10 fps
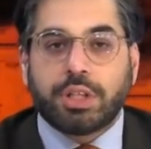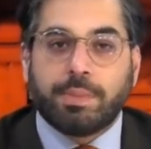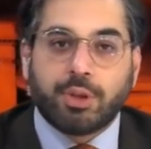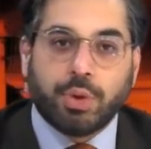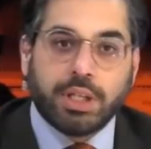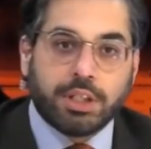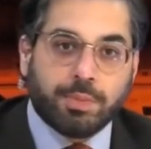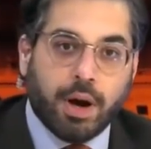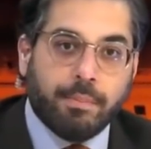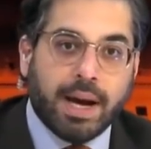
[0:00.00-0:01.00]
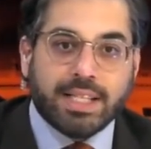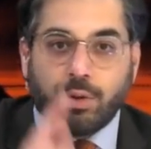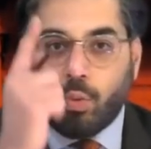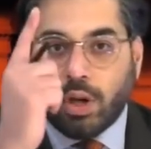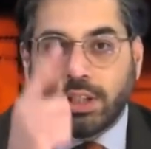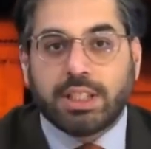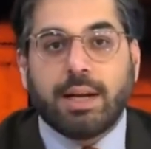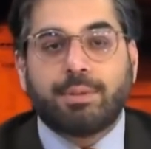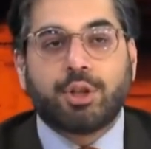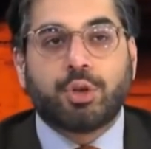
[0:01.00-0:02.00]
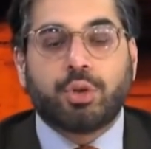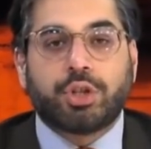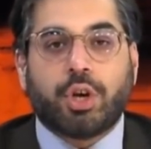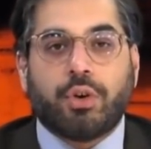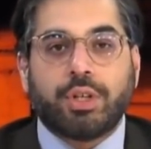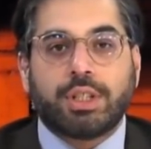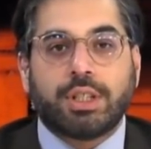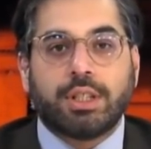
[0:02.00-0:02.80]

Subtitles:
and between Smartmatic 1 step to George Soros,